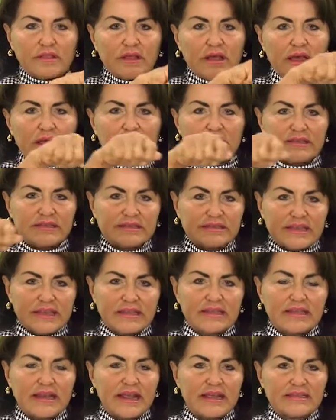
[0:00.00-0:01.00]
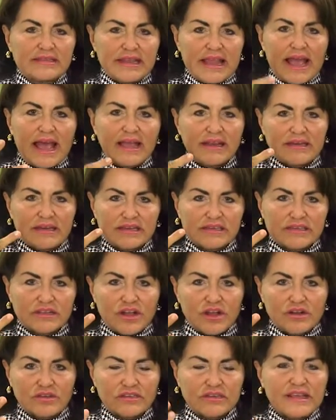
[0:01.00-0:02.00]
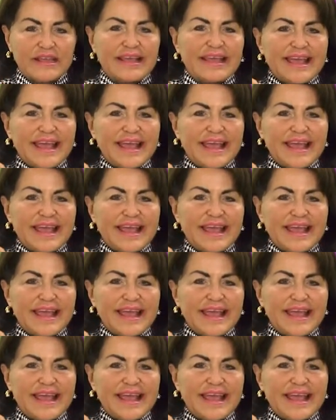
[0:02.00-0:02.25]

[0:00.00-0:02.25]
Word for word: uh, the skin that has the acne scars,